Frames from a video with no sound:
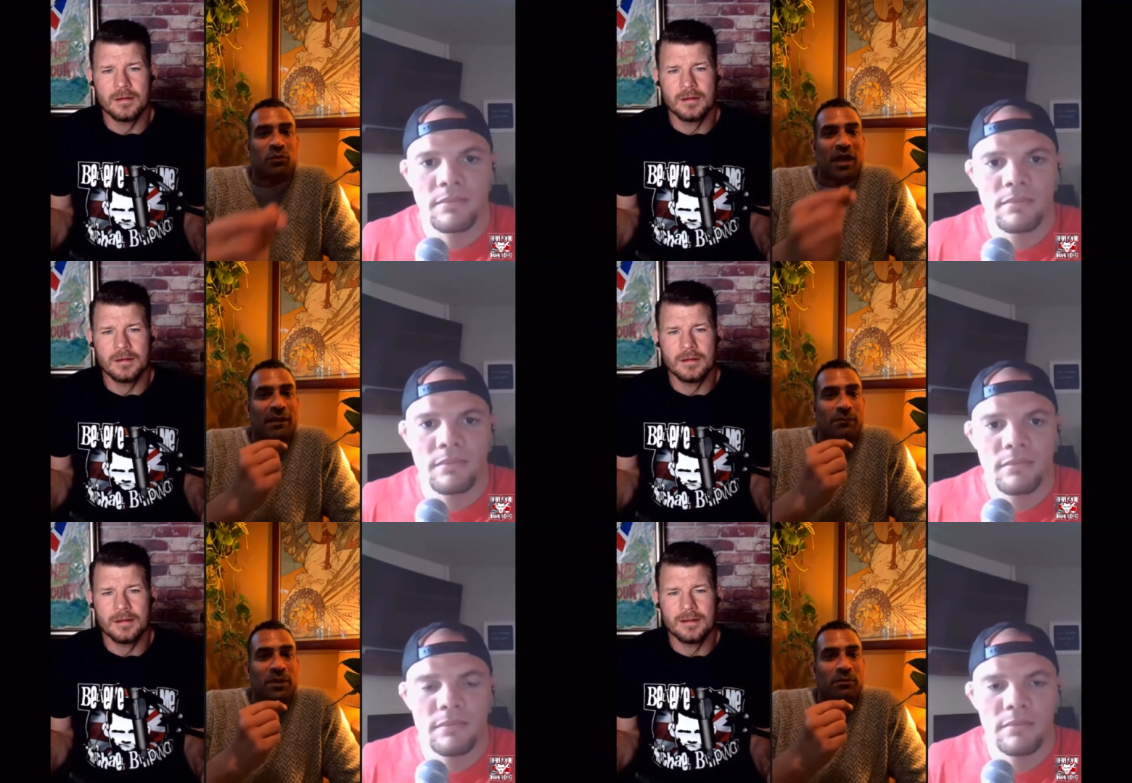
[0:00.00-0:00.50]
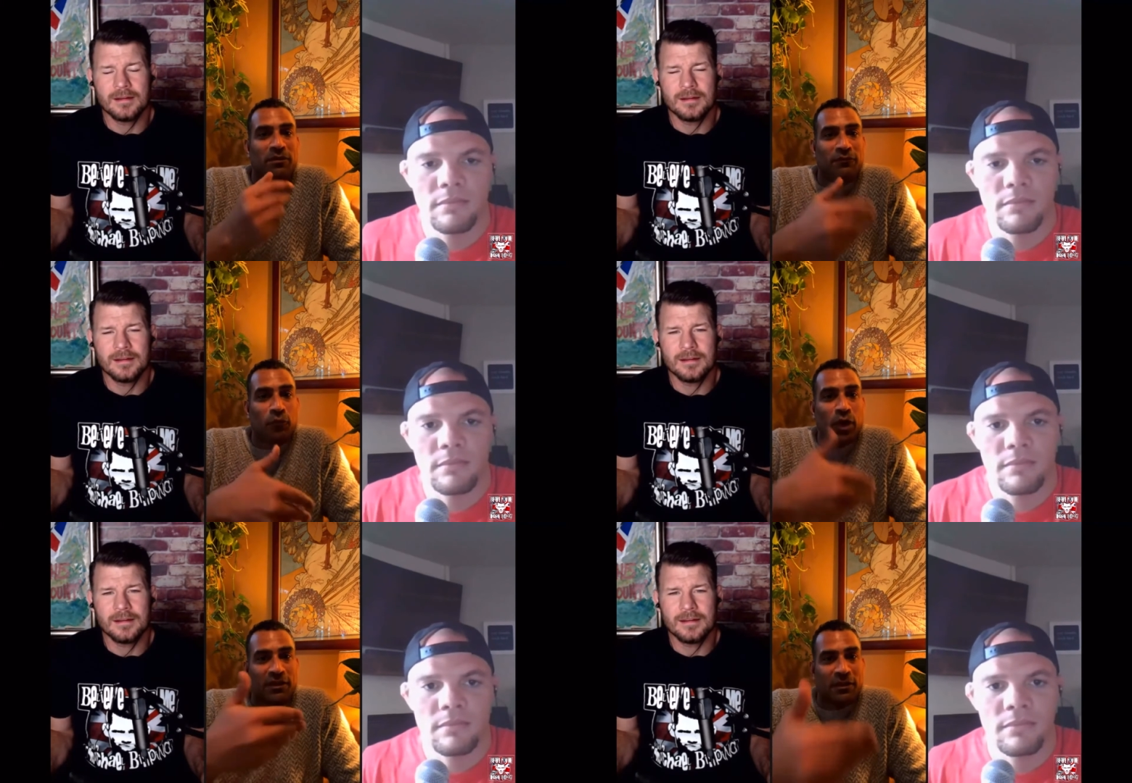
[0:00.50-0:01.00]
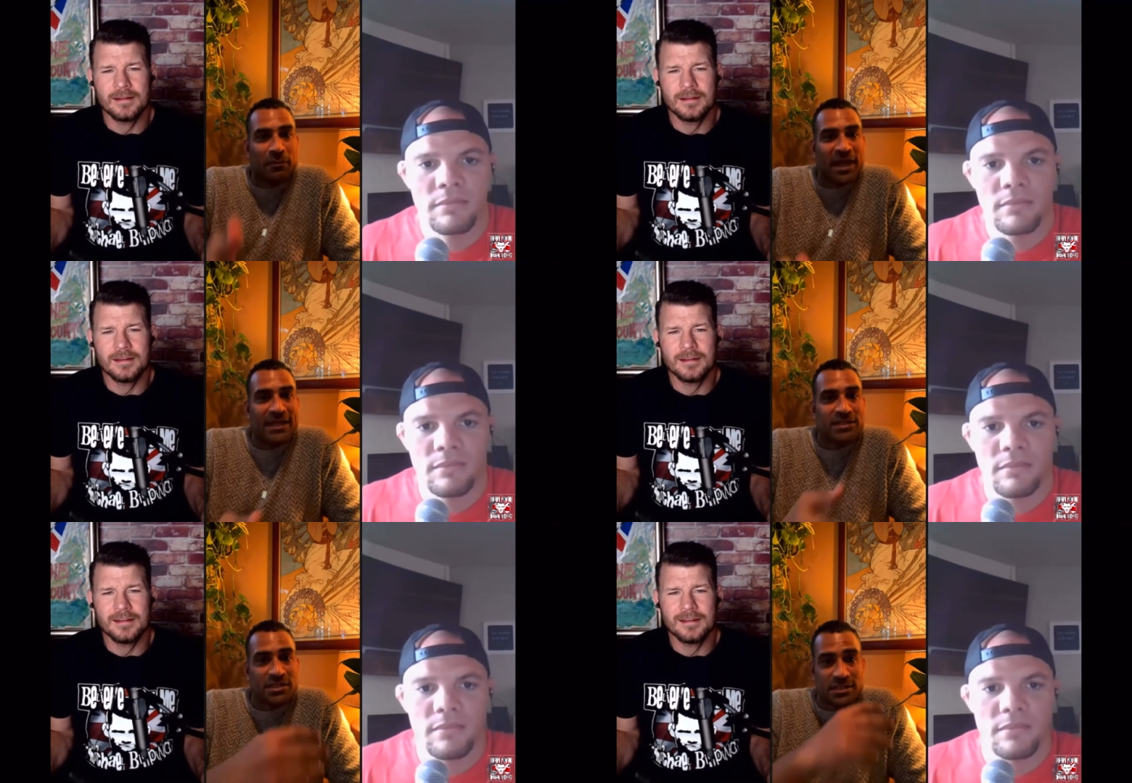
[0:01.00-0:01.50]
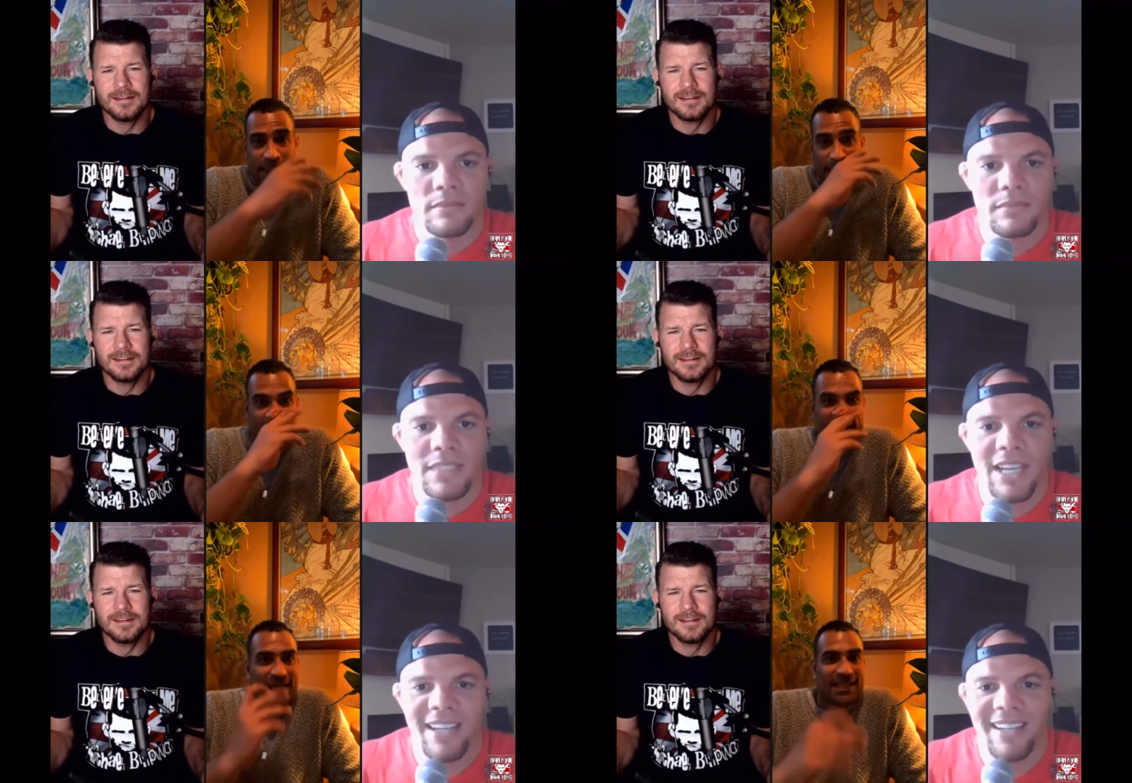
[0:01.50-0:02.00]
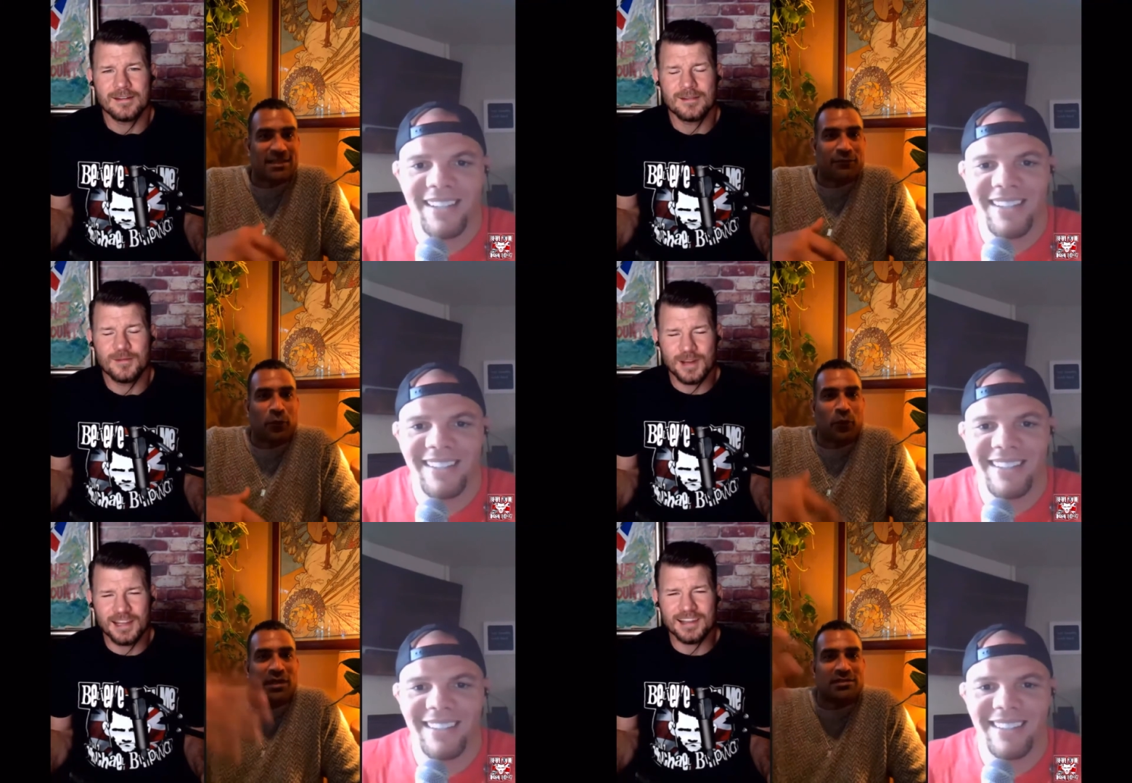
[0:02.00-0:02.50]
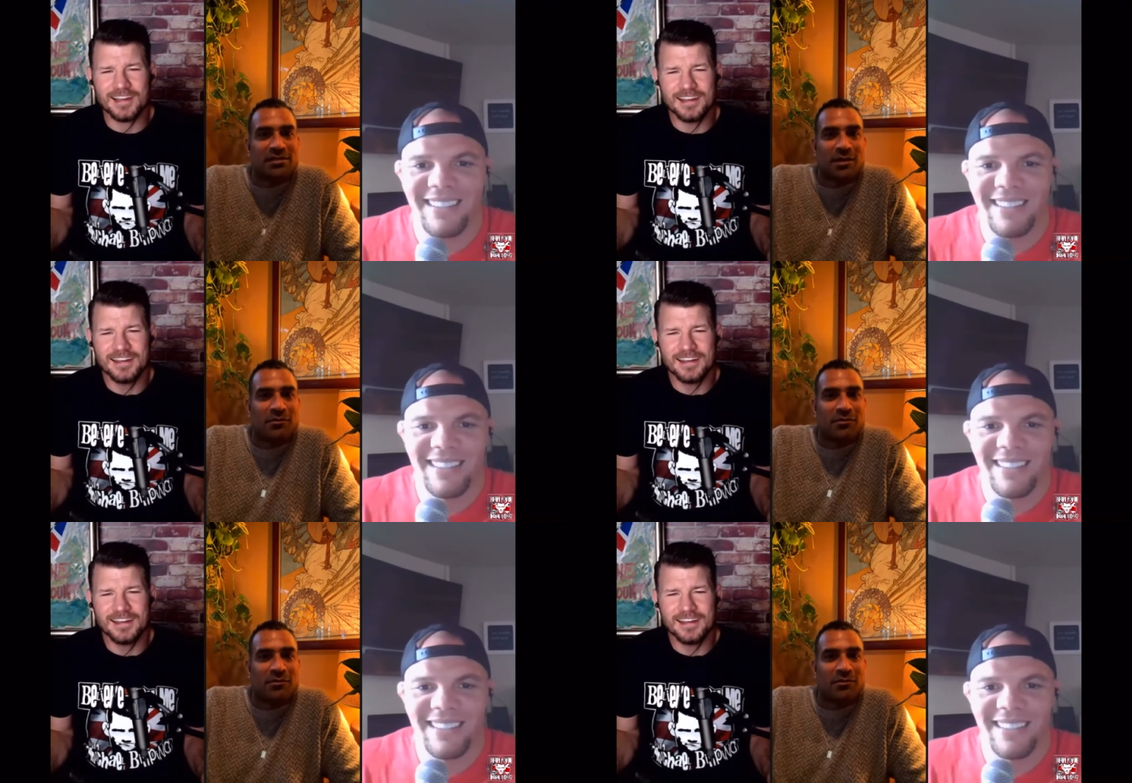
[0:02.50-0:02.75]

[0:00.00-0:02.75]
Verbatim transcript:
Speaker 1: pipe before the matches, like as if it really?